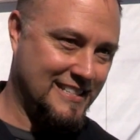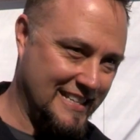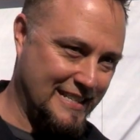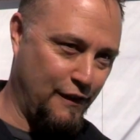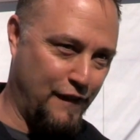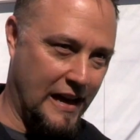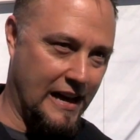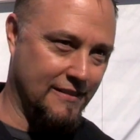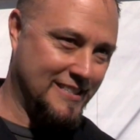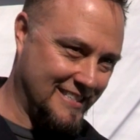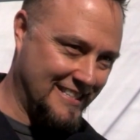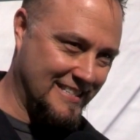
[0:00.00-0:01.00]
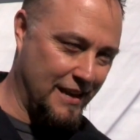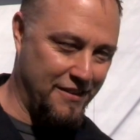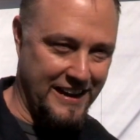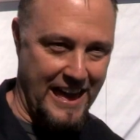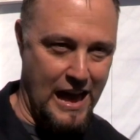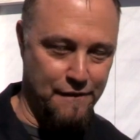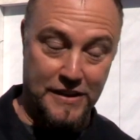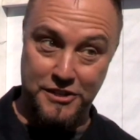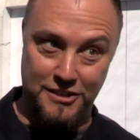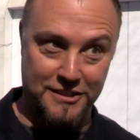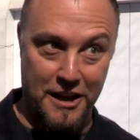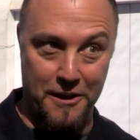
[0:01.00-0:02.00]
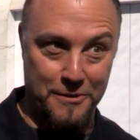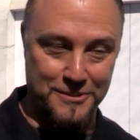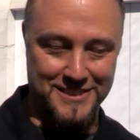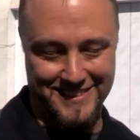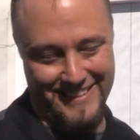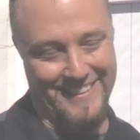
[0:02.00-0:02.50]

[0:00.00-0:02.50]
65, 67 and a half. It just goes.